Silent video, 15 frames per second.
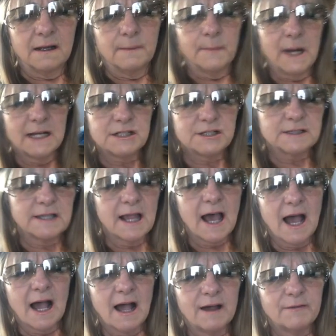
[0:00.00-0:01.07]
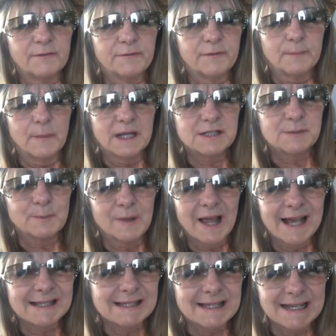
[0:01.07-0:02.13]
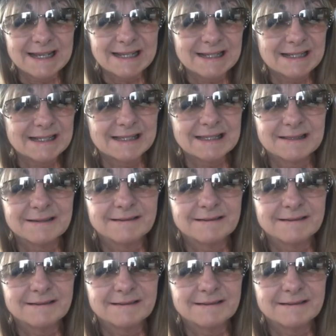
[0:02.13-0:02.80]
Much love, much blessings.